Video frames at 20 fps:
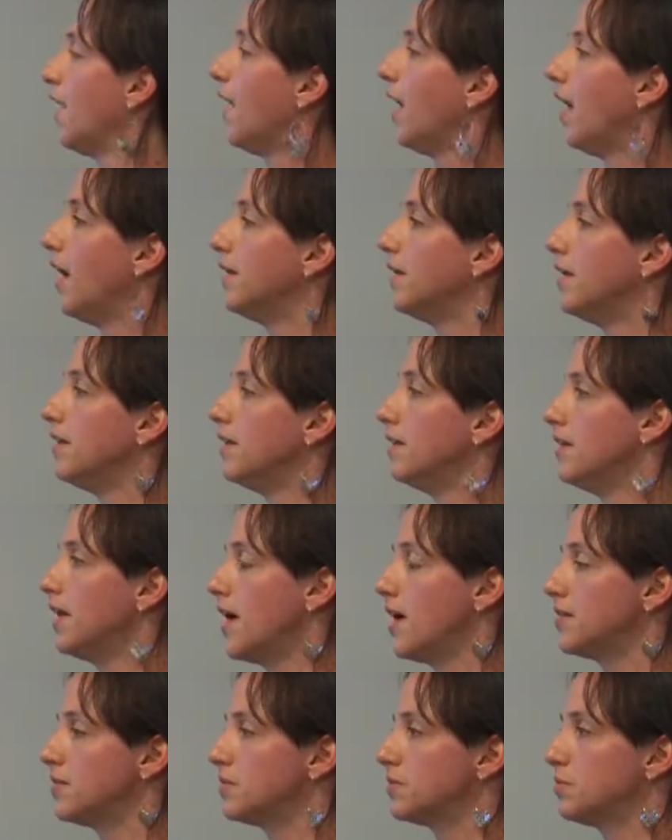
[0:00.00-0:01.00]
And then the
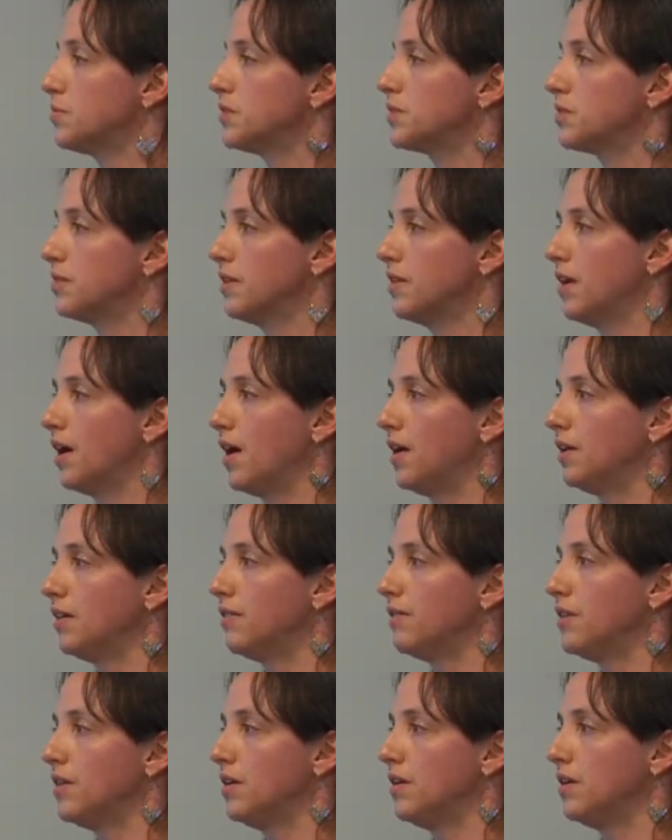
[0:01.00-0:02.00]
last was toward the end
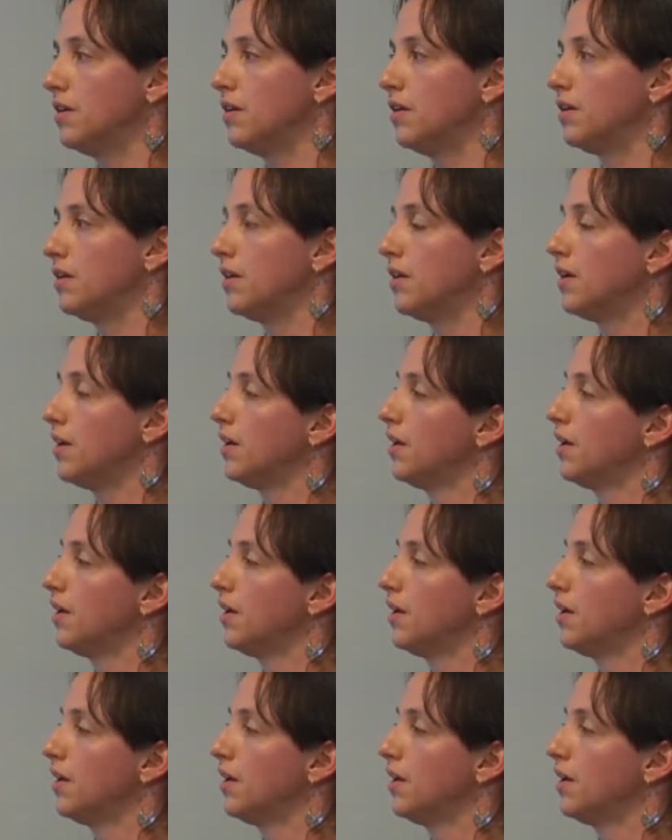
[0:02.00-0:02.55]
of the year,